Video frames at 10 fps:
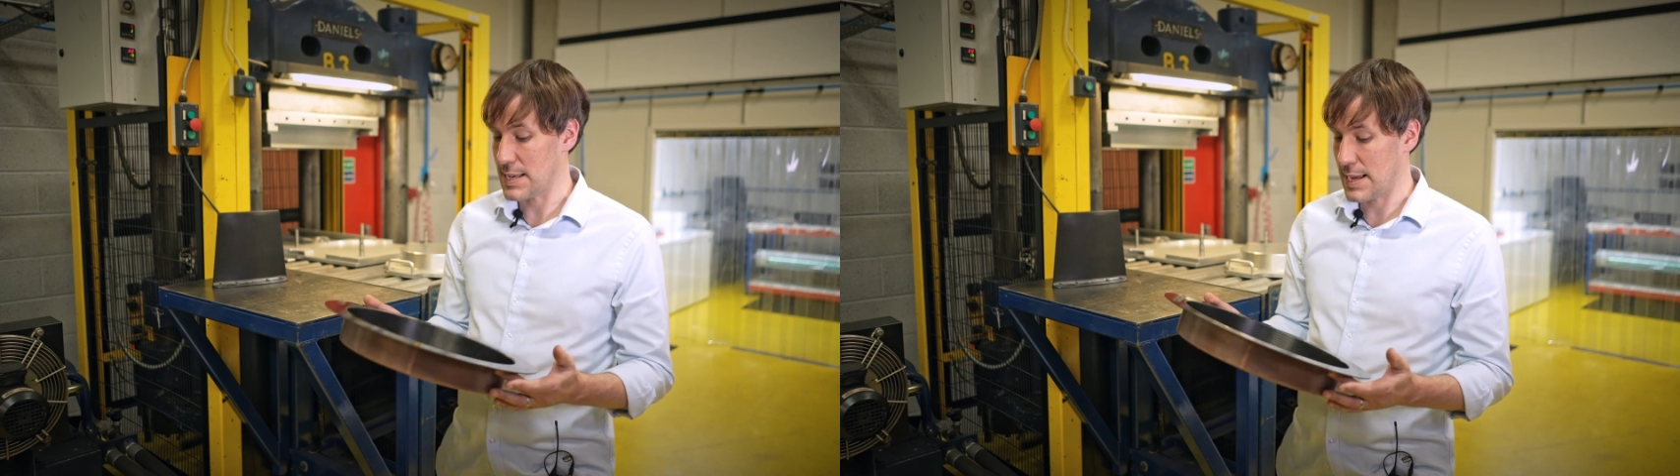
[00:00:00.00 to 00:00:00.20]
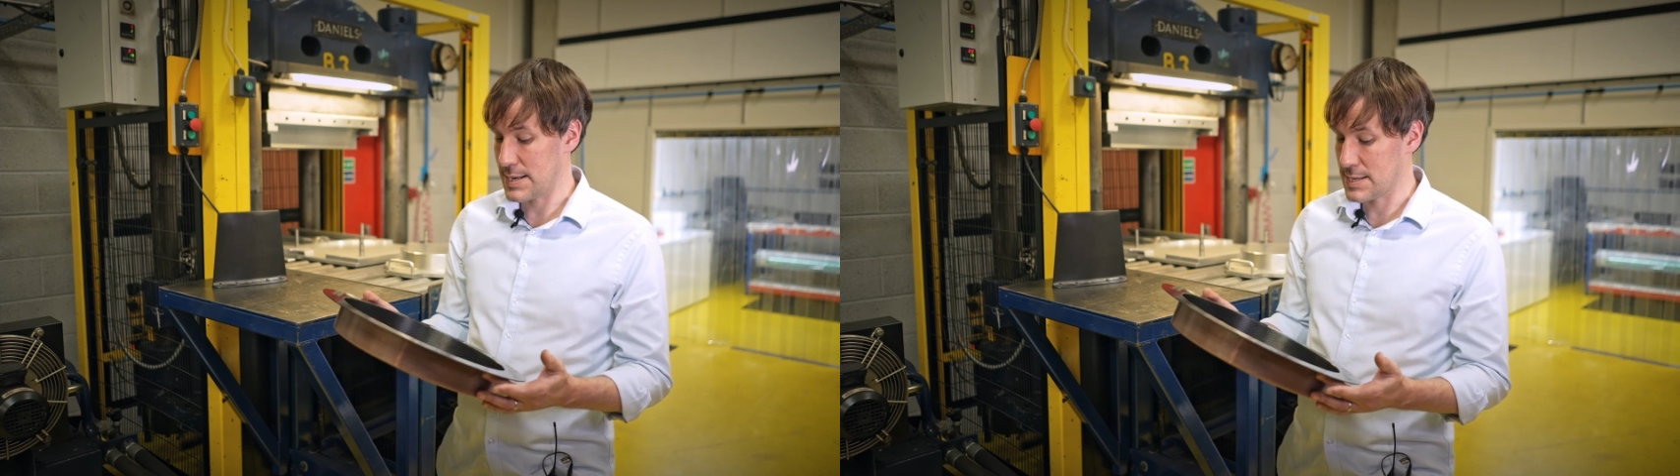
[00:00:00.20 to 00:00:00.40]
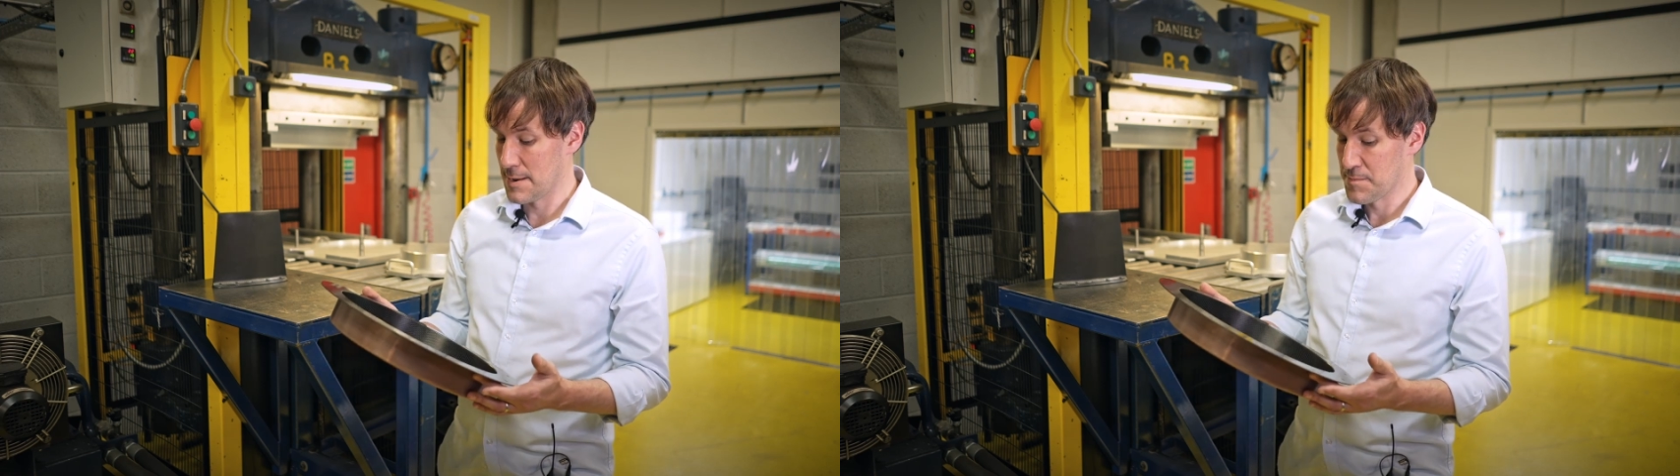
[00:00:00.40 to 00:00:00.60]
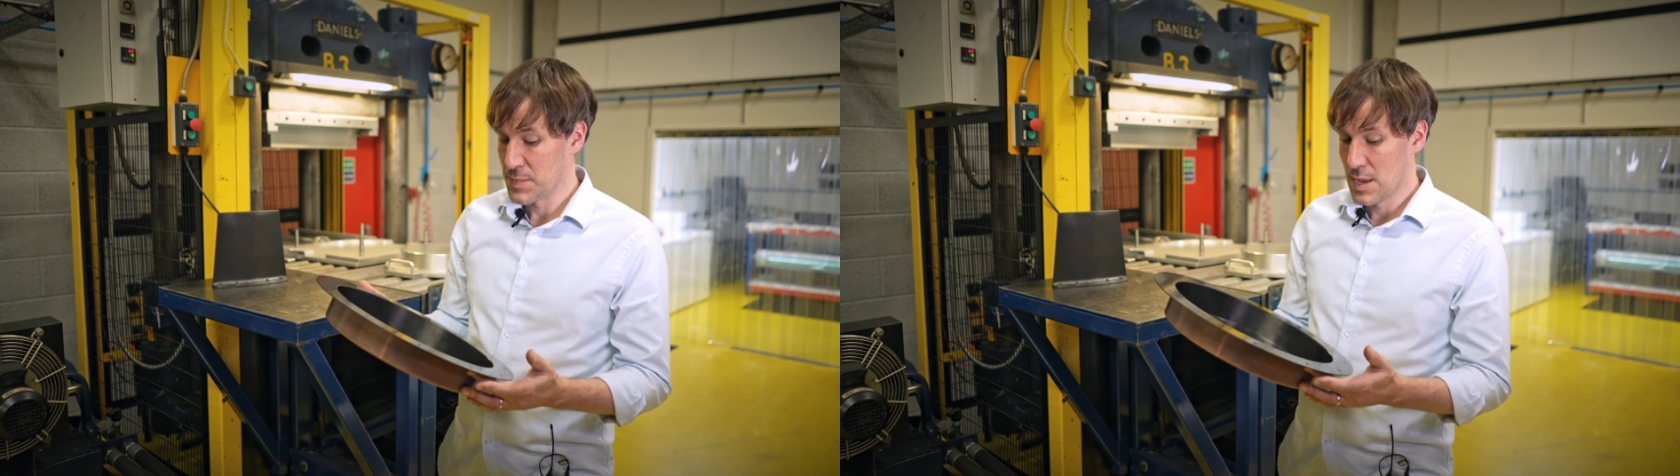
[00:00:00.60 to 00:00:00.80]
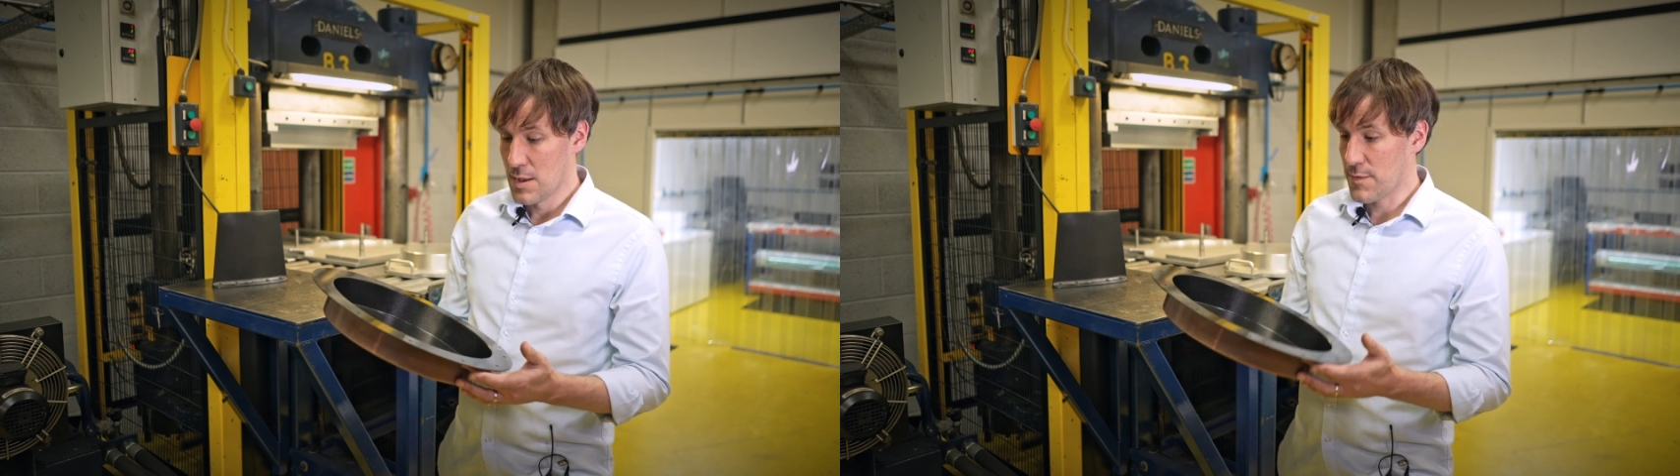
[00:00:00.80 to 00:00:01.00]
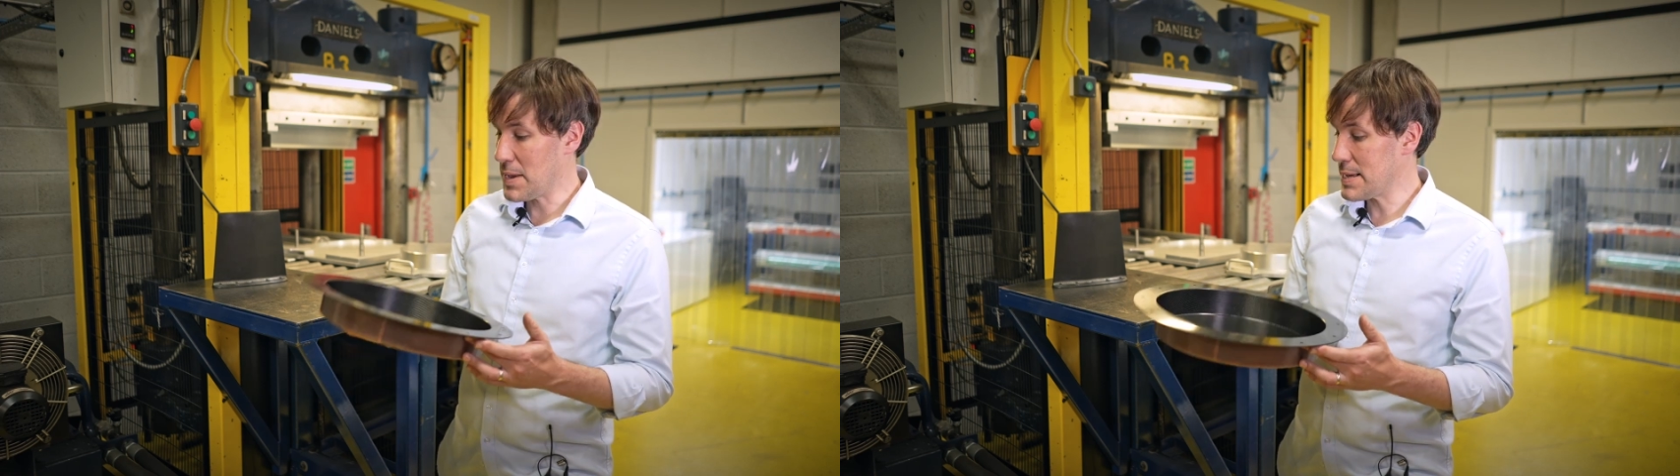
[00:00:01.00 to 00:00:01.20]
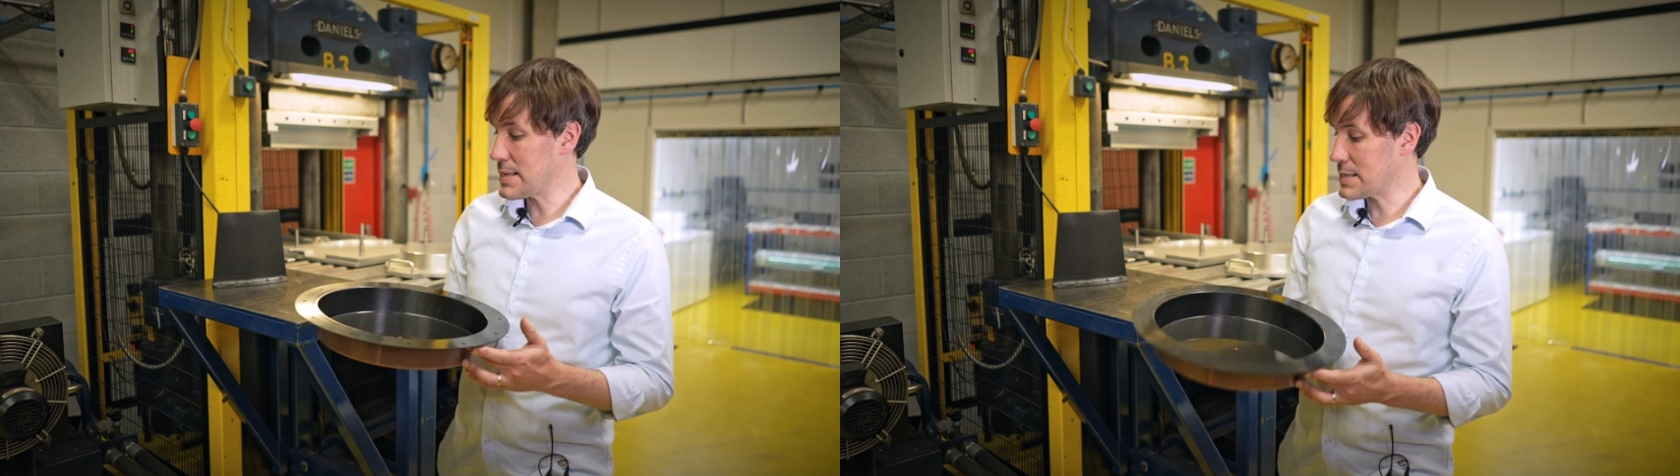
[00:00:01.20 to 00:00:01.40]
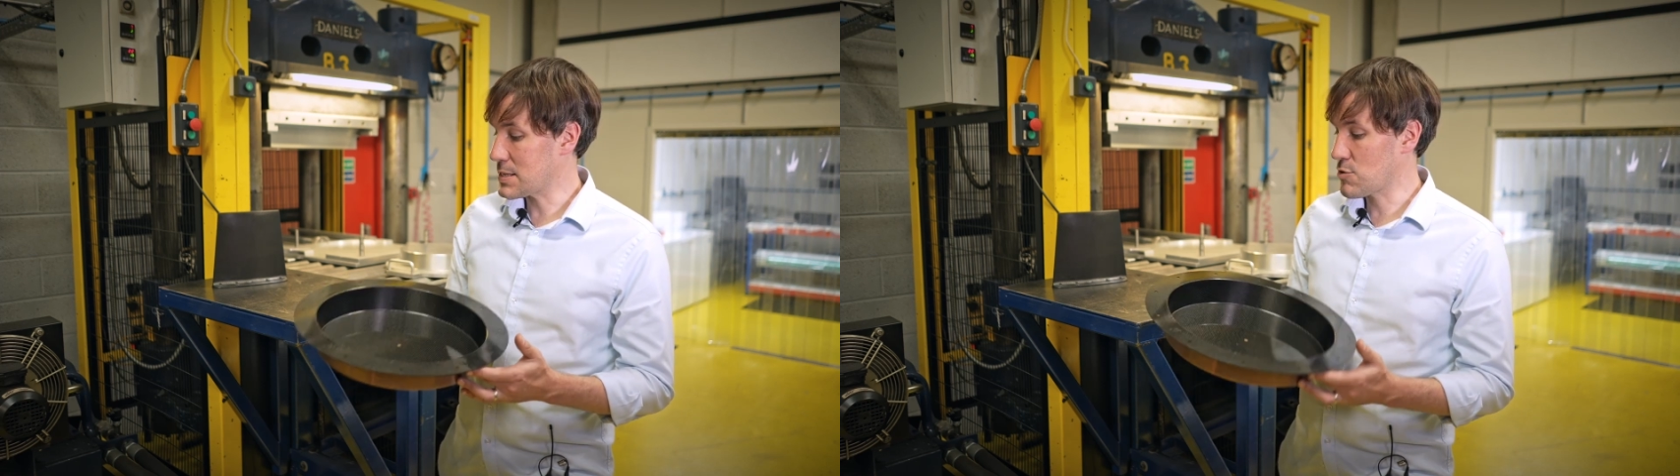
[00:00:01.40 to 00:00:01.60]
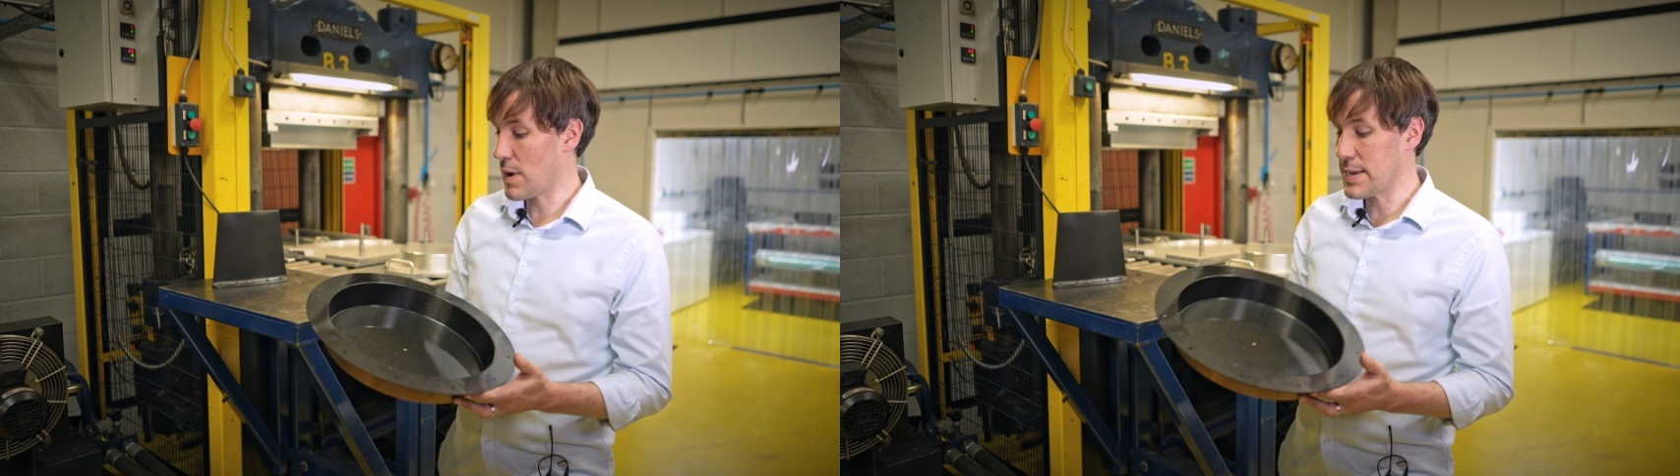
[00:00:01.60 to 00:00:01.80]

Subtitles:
And for me, this is a great